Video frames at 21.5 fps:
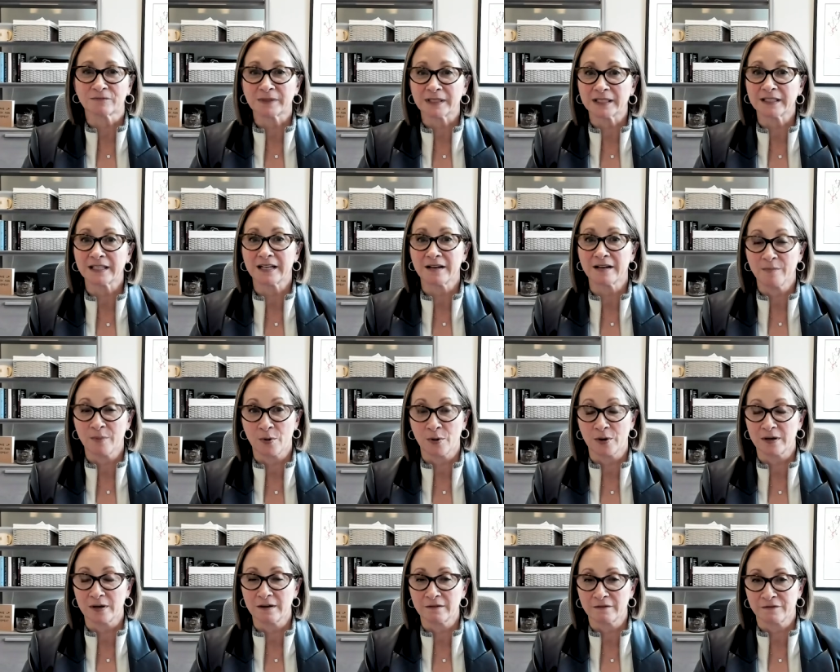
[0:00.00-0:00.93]
really
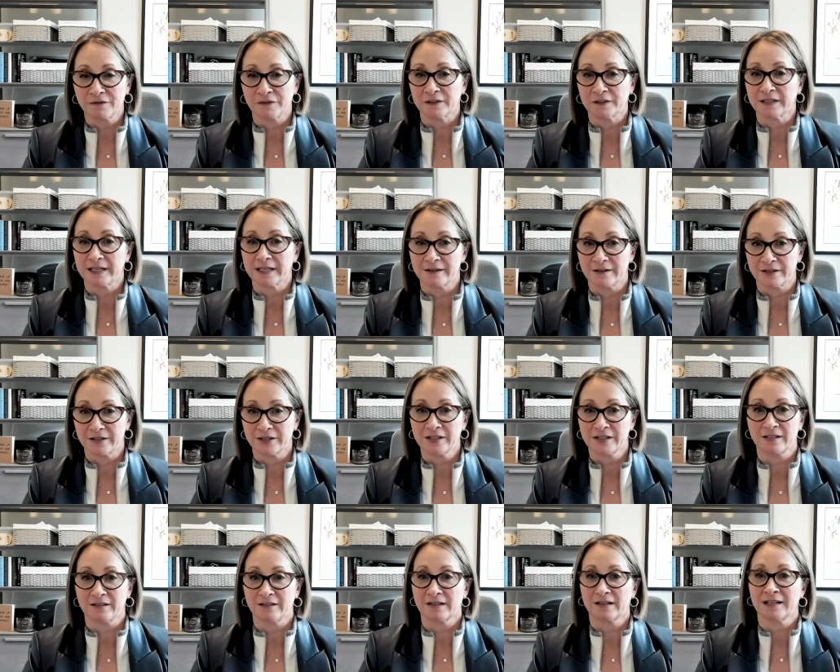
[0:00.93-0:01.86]
important for leaders
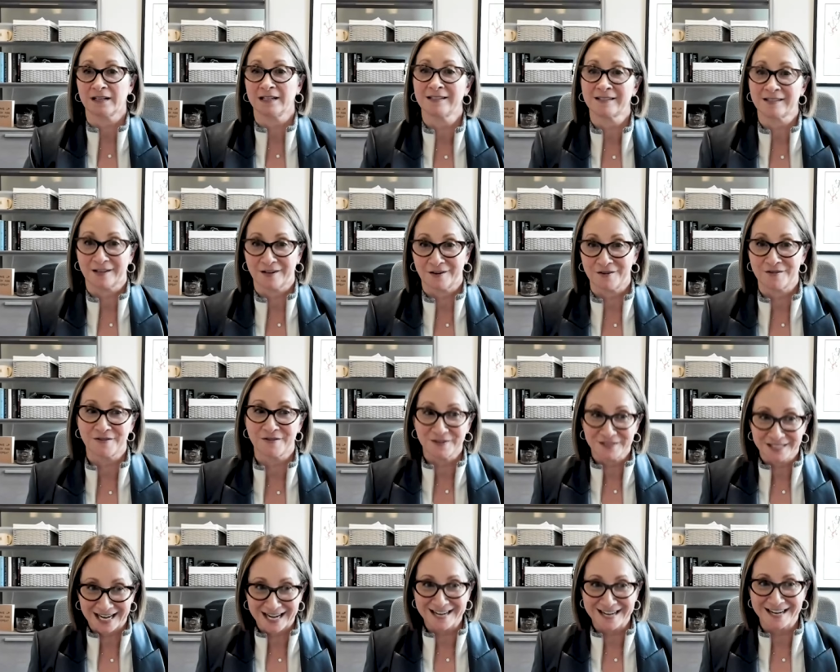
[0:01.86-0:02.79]
to consider their
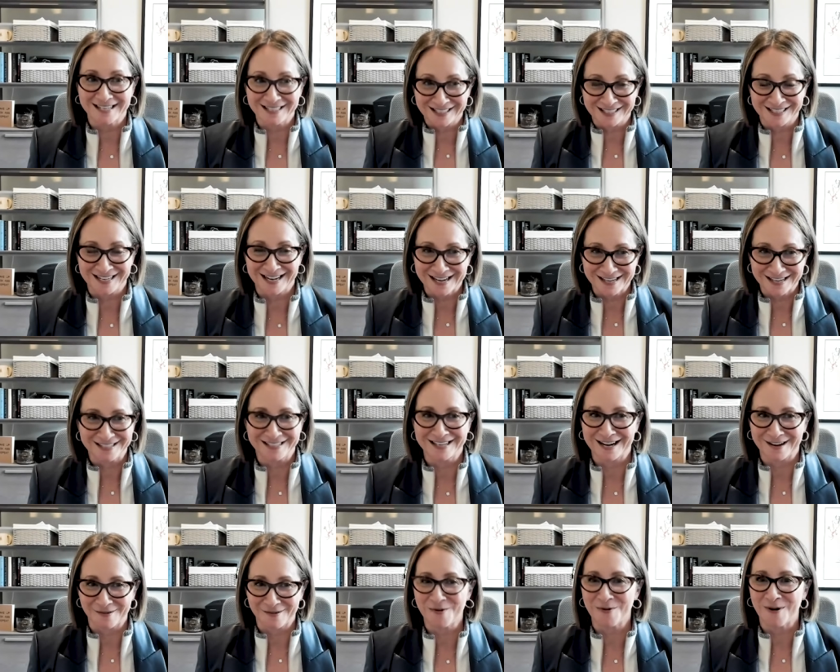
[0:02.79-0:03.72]
data estate and
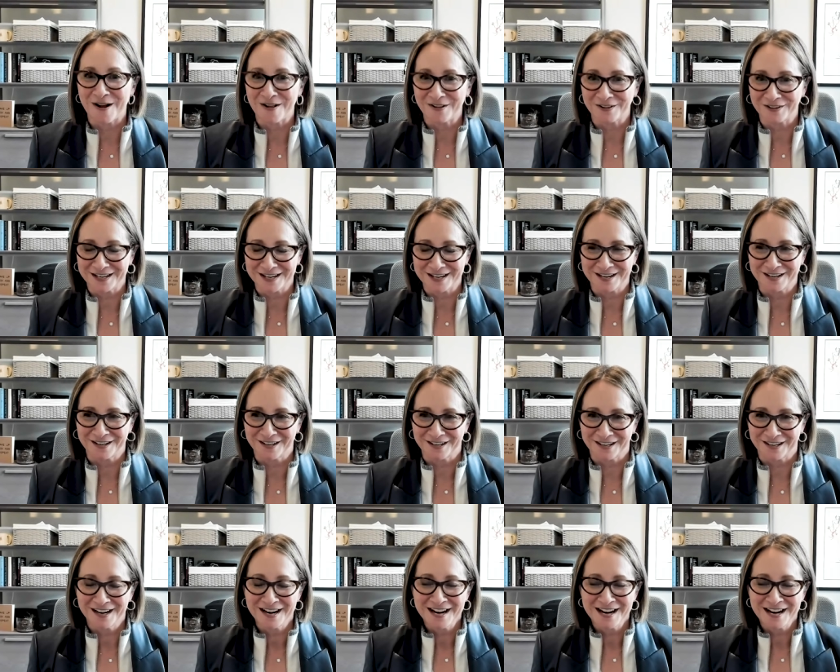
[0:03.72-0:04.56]
data quality here.